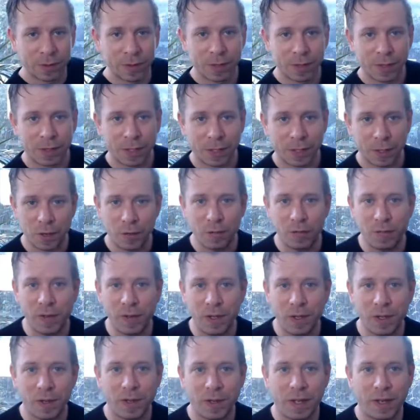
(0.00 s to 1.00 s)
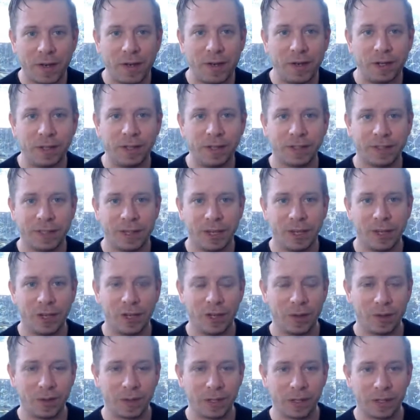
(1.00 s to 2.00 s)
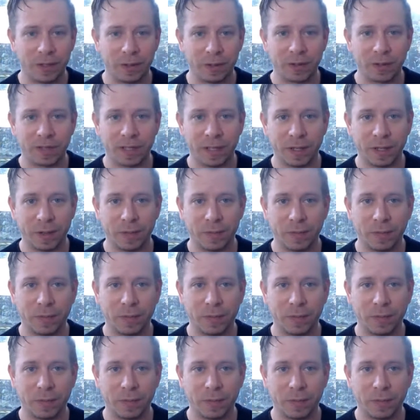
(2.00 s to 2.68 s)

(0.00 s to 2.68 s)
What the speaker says: Can you feel that nice curve in yourself?